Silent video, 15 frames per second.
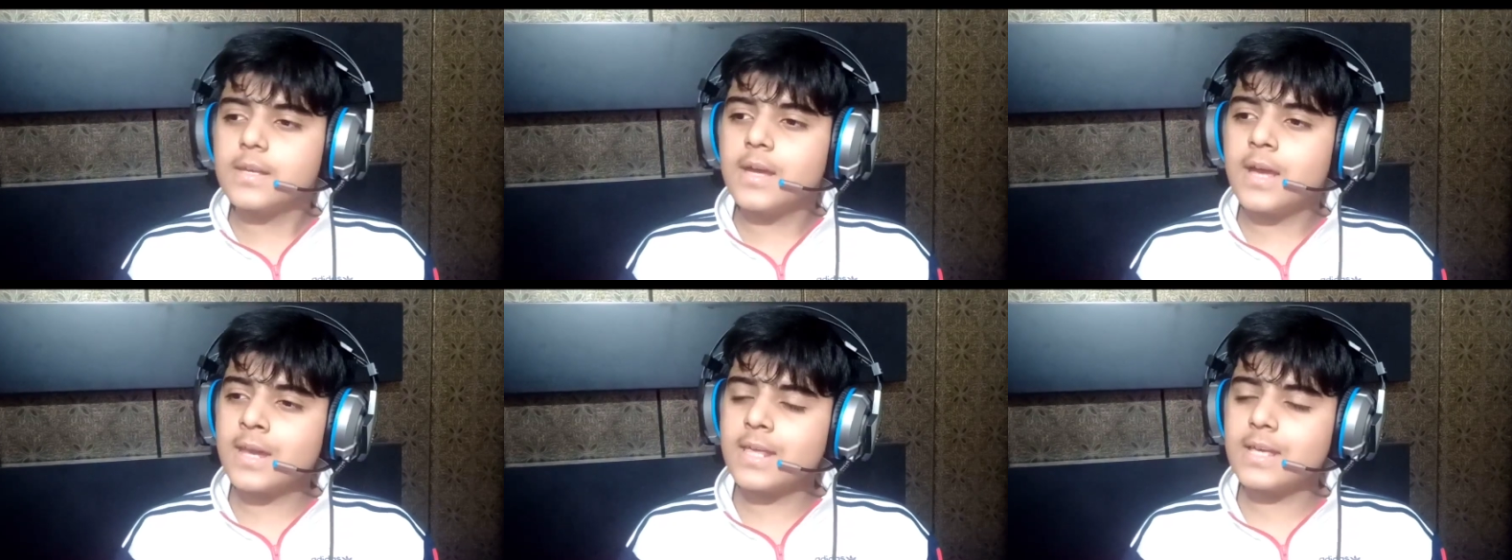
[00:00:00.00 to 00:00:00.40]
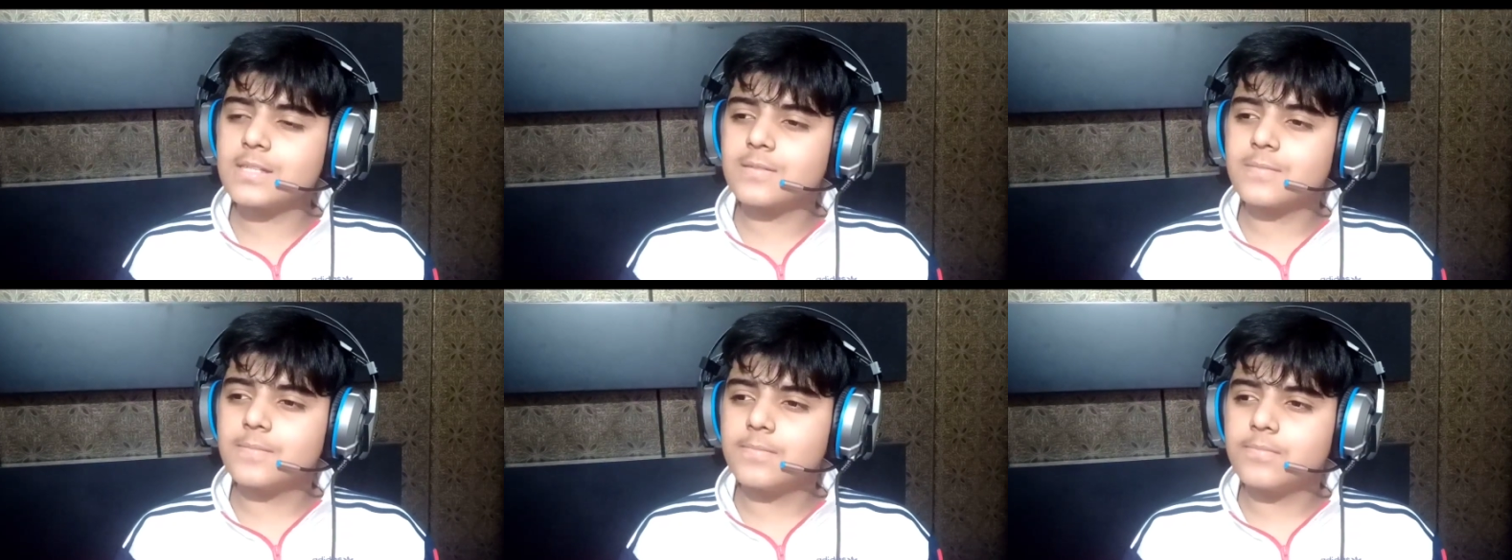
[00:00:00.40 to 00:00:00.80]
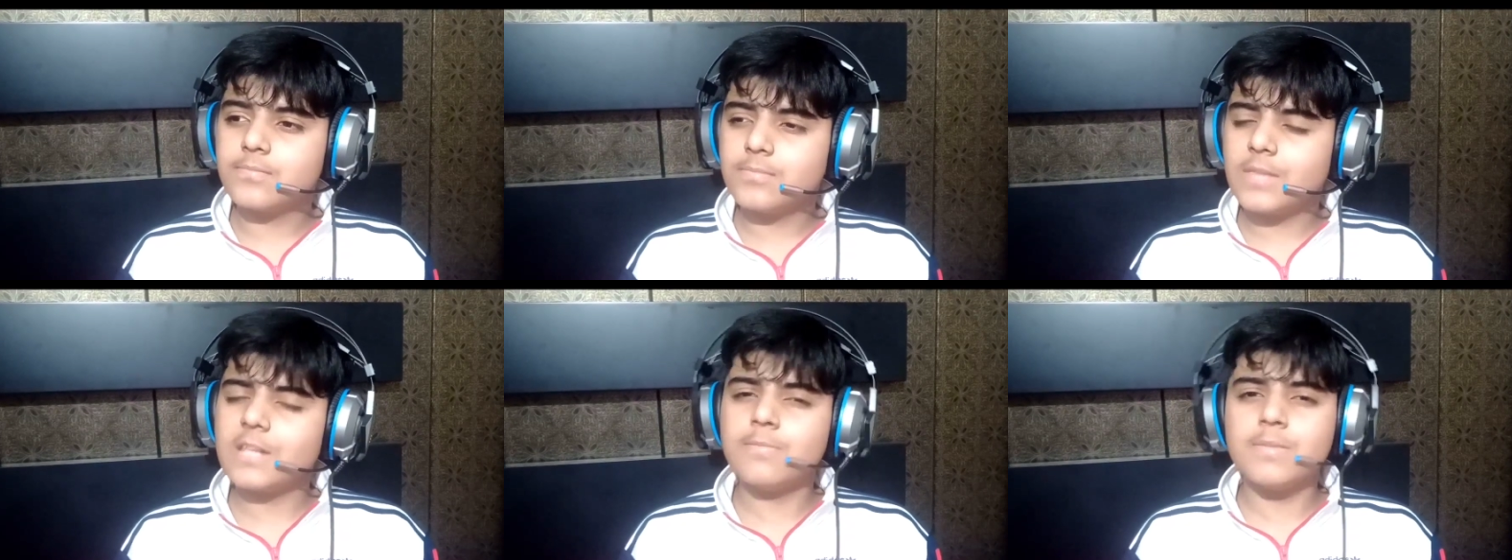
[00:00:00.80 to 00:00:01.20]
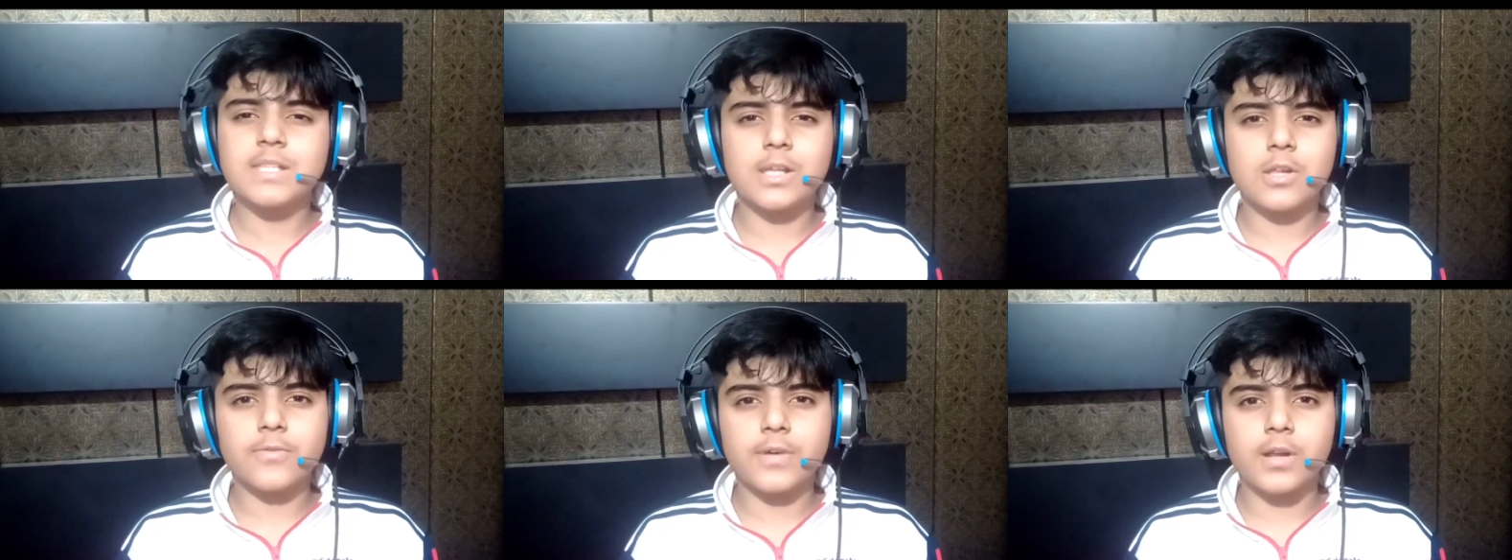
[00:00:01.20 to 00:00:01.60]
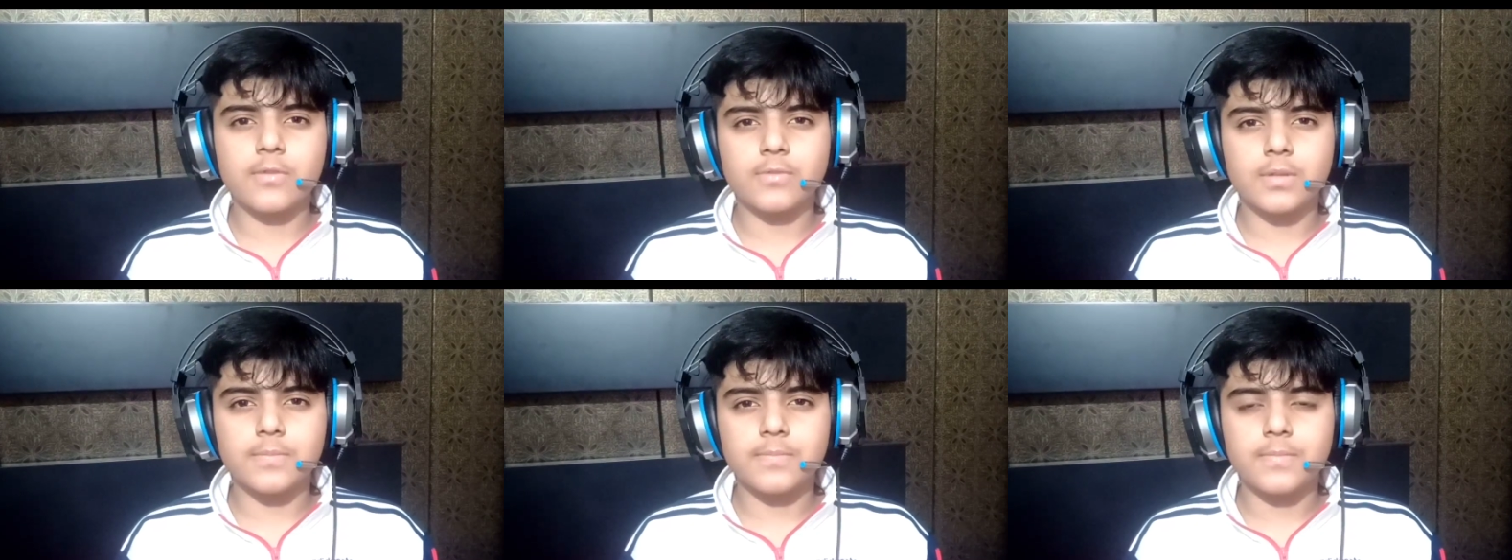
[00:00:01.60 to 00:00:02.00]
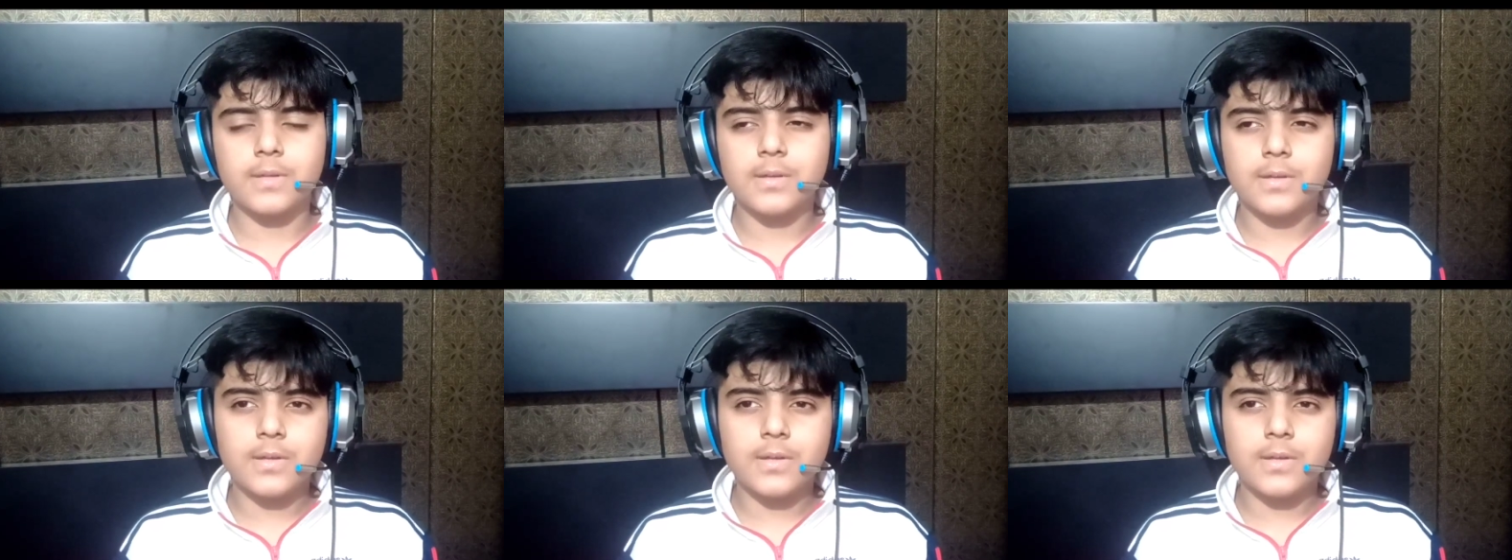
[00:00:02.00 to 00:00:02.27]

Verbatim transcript: And yes, let me tell you one of them.